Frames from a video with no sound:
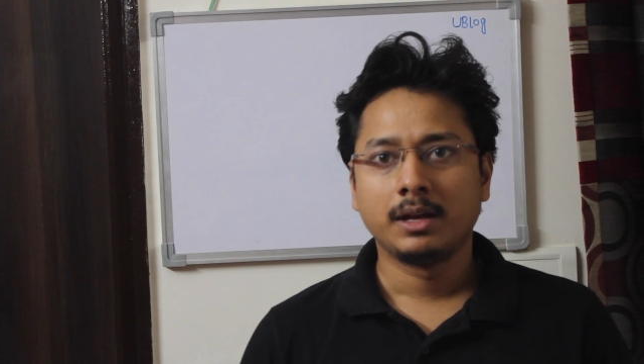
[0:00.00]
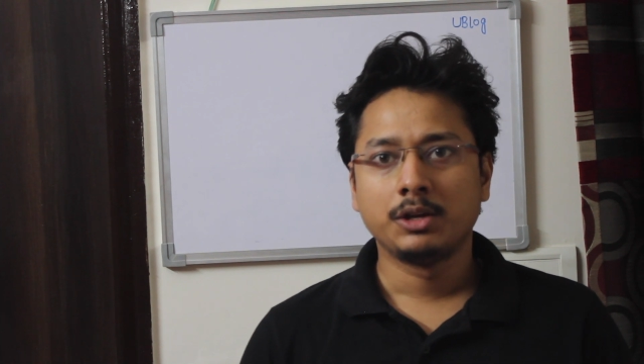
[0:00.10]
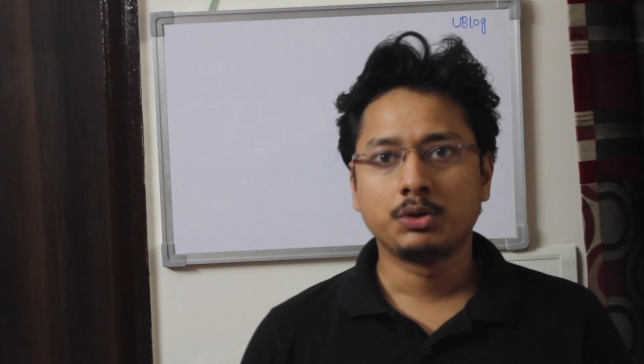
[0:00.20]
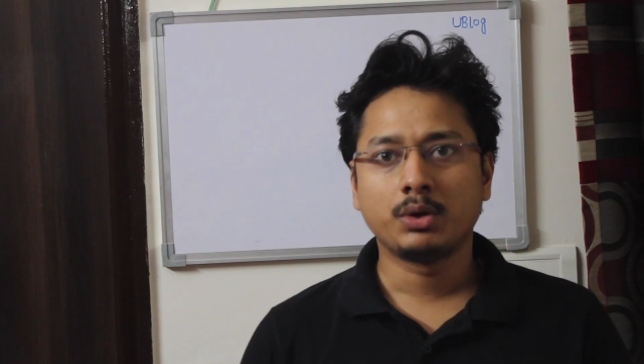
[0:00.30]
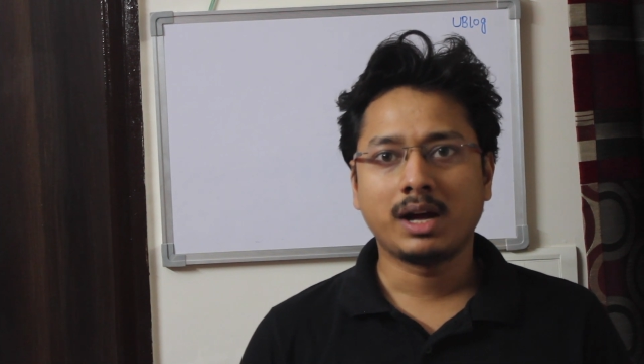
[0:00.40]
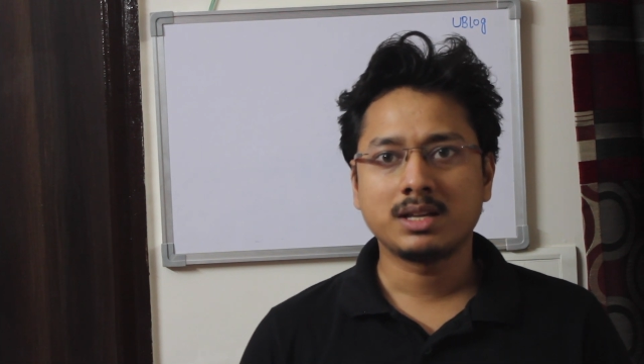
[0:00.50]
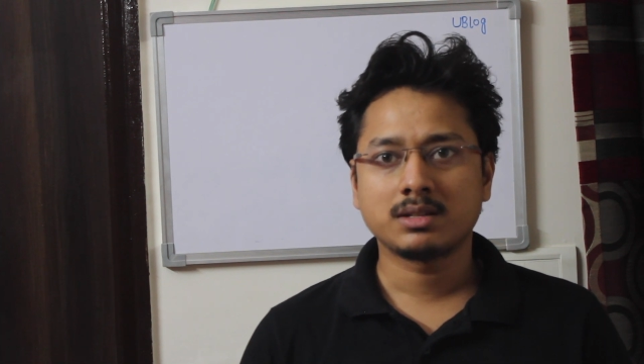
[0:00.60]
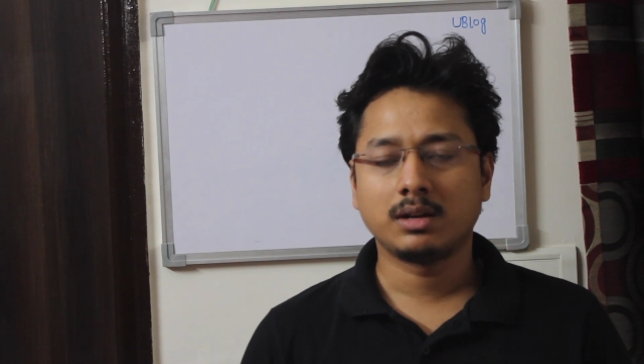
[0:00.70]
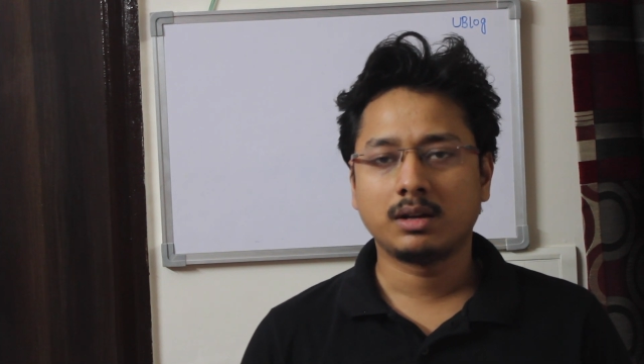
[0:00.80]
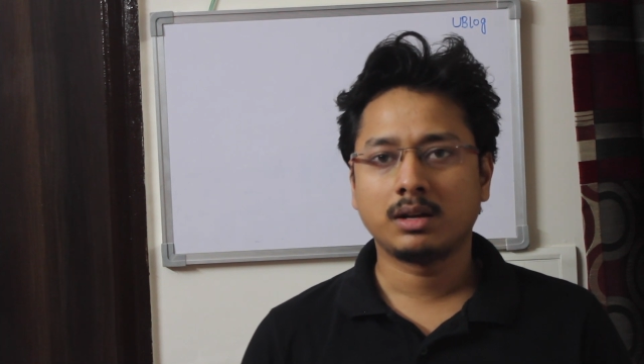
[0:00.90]
you should
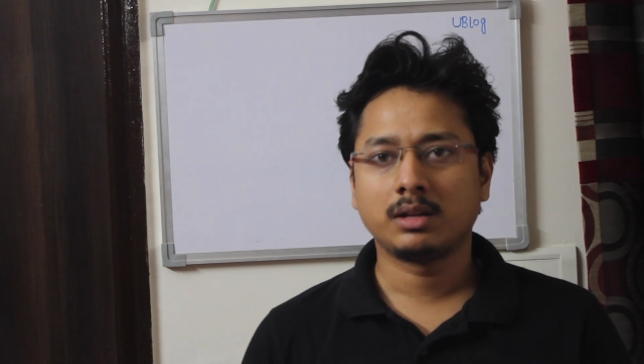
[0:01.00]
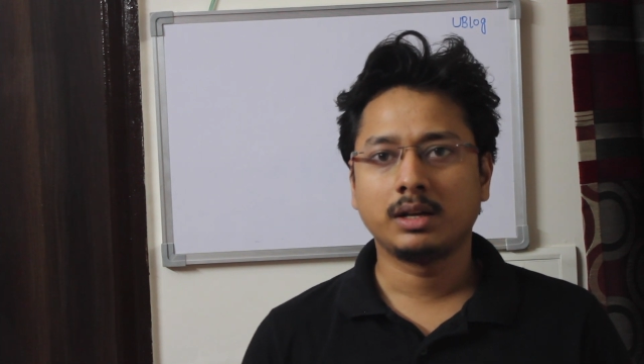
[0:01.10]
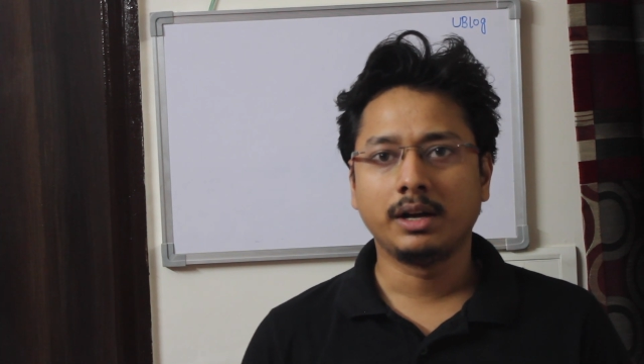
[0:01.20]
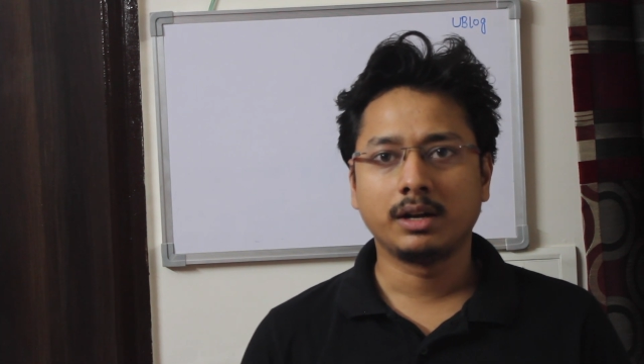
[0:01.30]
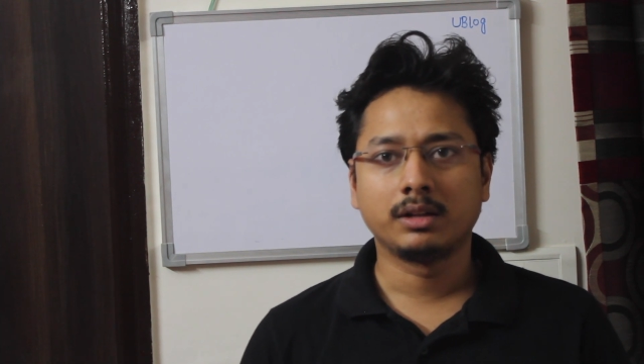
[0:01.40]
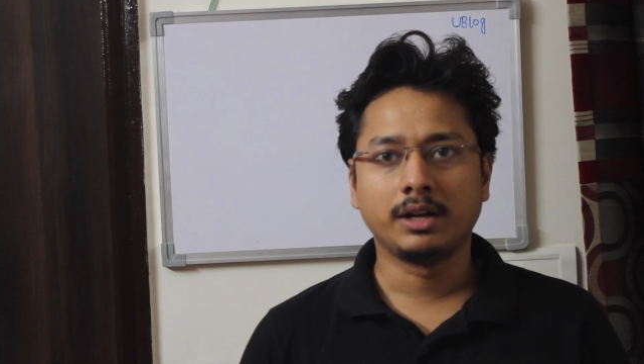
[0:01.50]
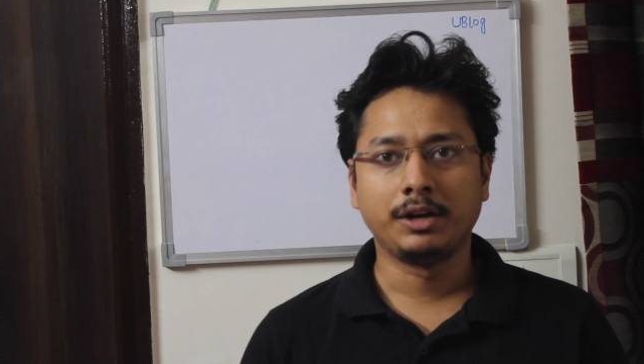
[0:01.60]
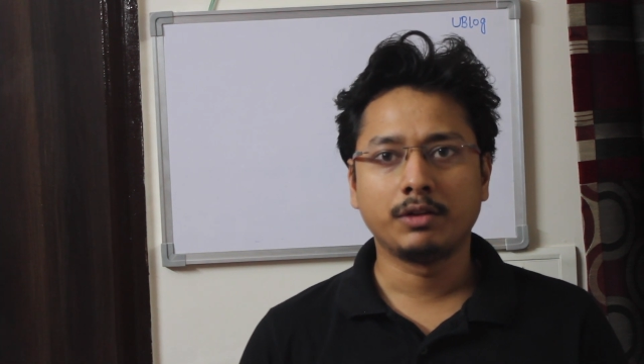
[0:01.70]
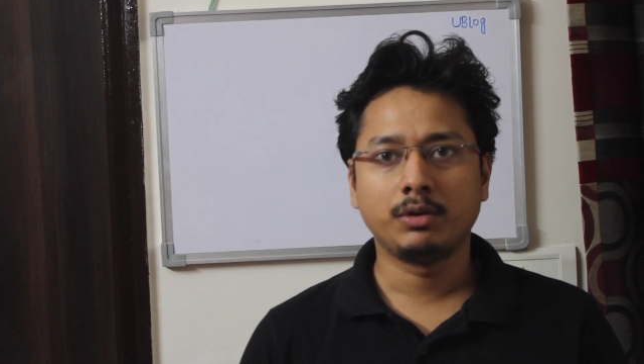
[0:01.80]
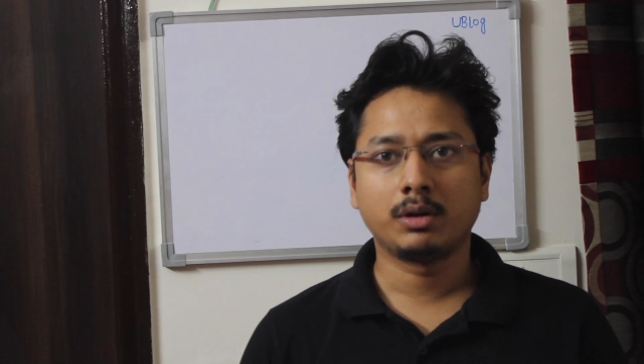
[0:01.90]
ask the
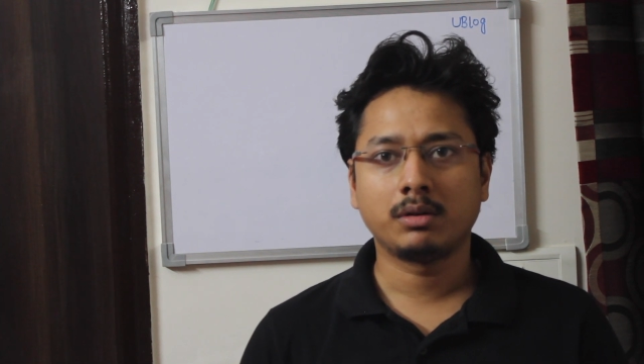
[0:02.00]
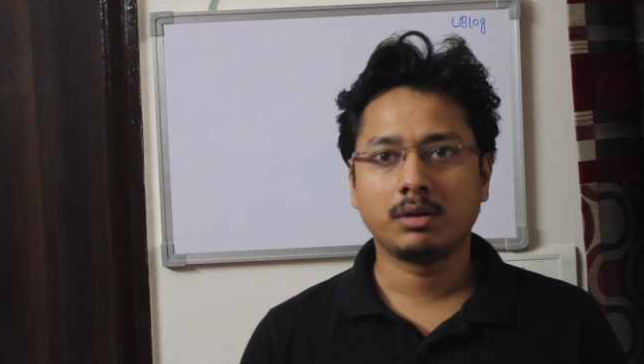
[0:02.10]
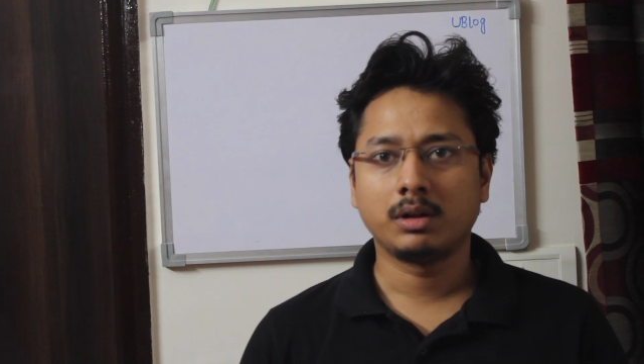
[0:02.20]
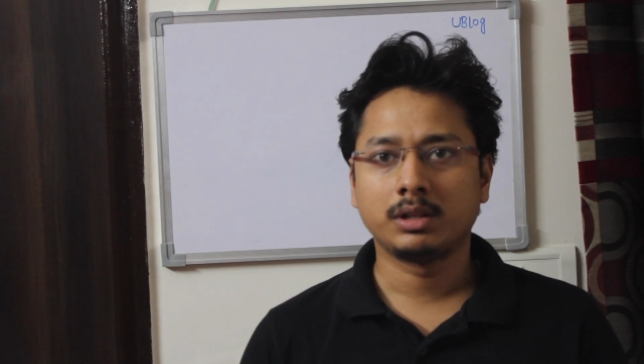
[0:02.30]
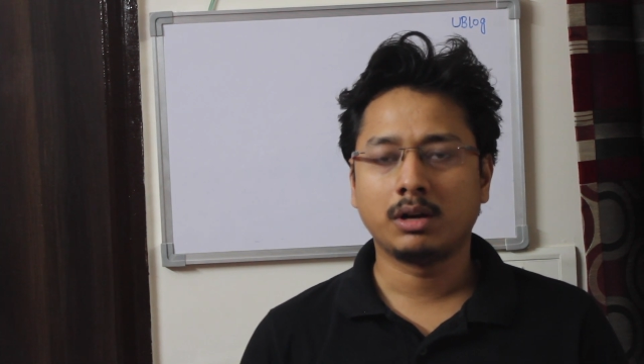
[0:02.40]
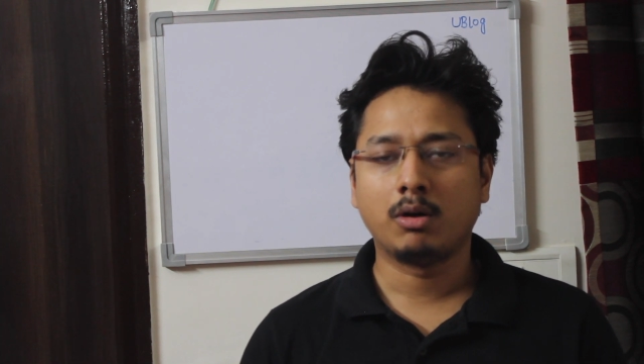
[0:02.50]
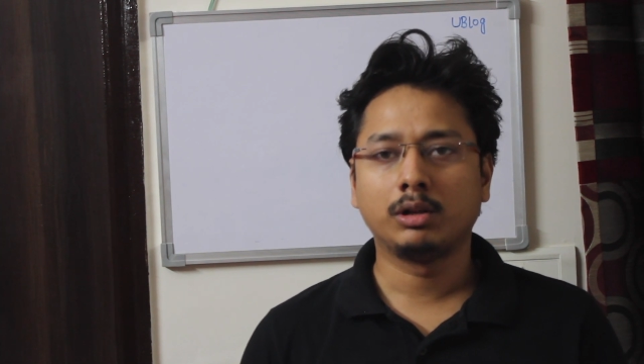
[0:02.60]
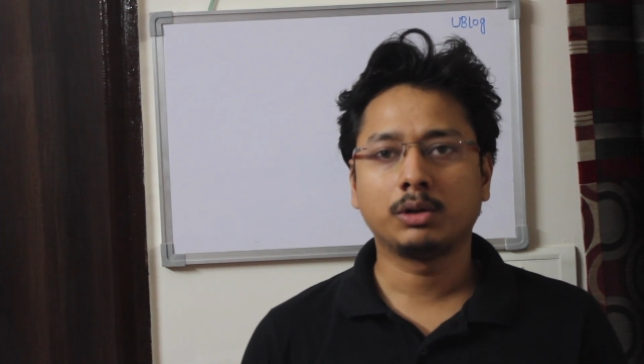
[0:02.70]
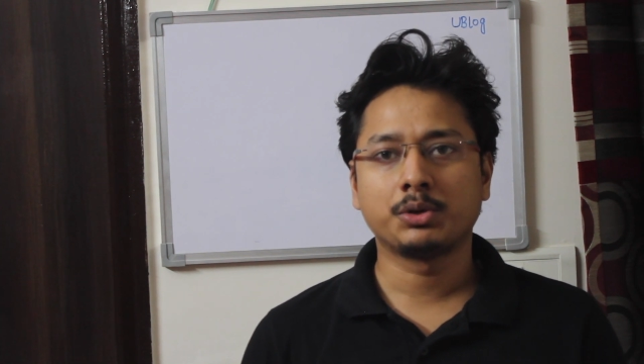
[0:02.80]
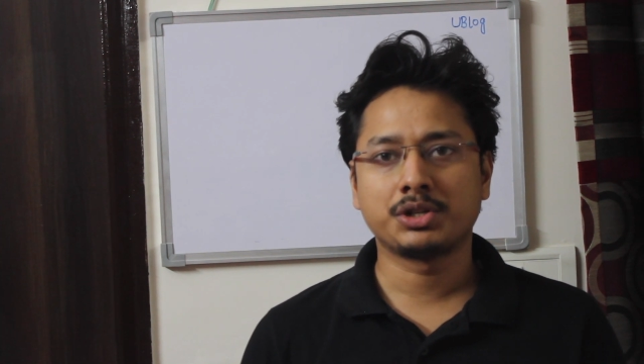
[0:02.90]
interviewer
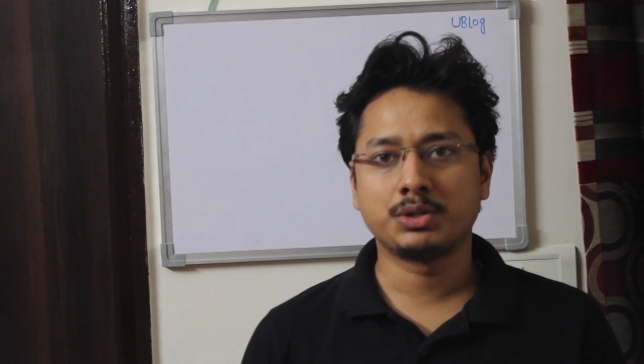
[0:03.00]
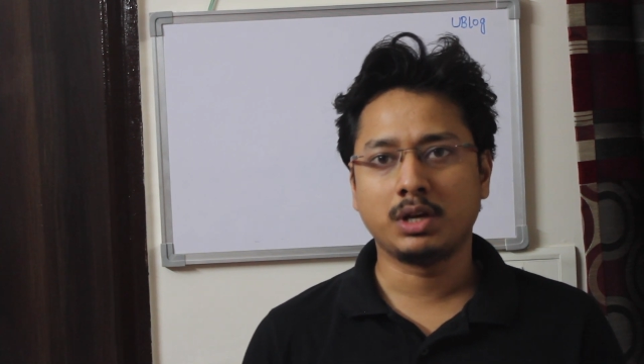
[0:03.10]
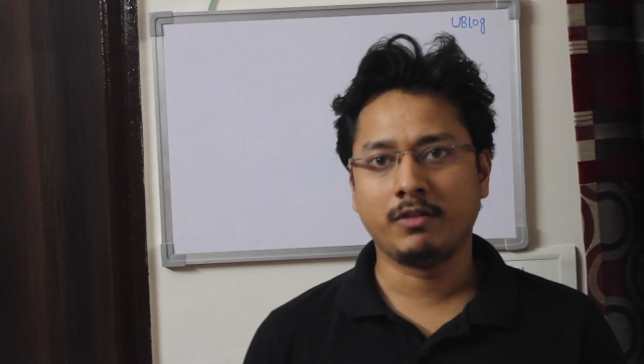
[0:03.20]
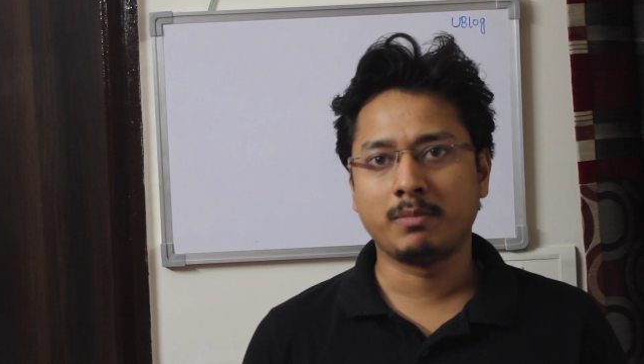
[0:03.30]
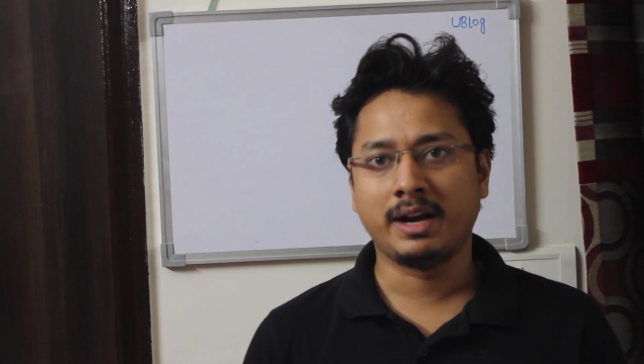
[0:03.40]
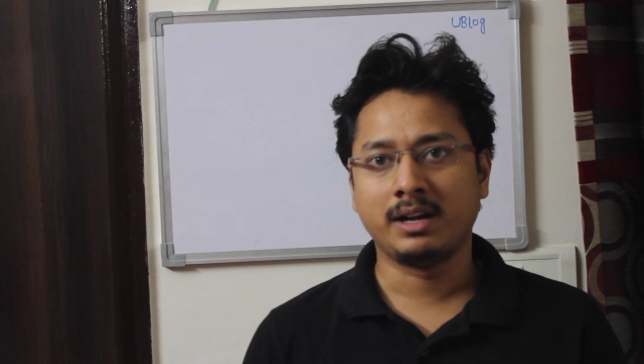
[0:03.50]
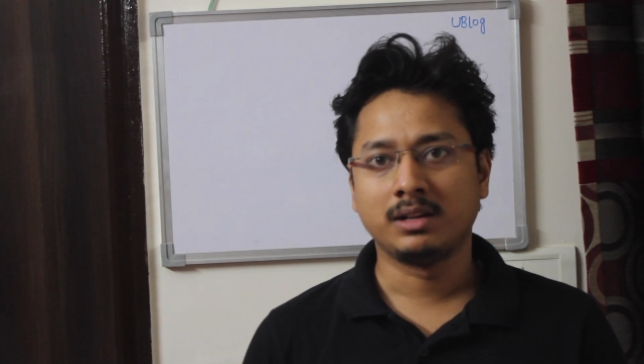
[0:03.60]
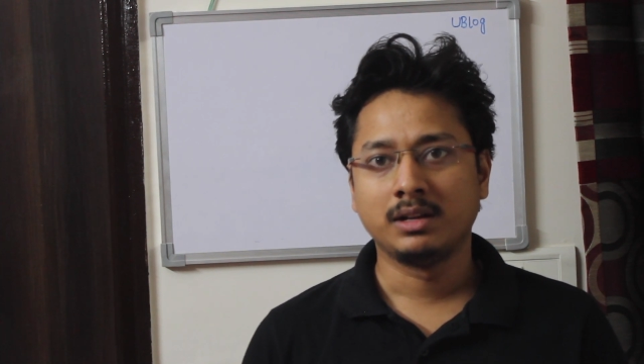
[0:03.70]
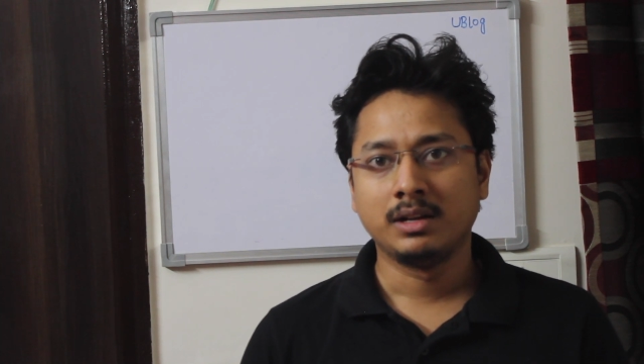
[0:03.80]
all the questions you have in mind.